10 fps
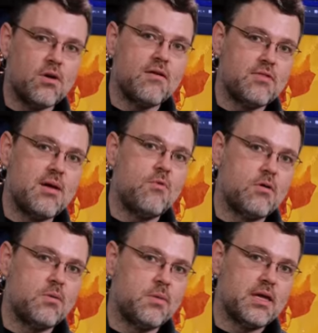We'll cover that
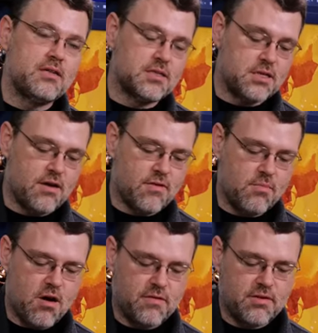more when we get to the
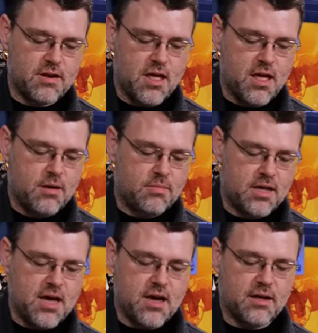software part of it.
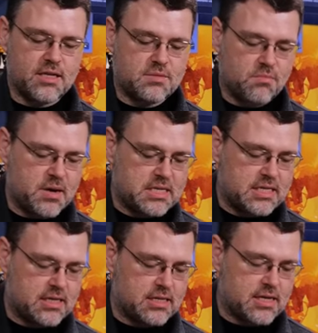But yeah, it's
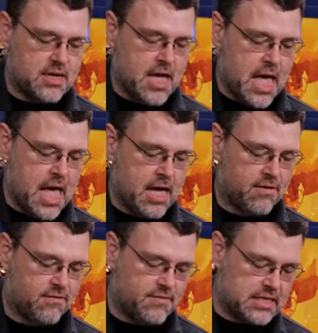basically
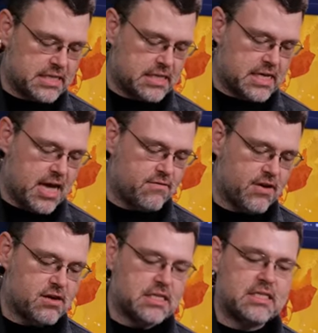physically a very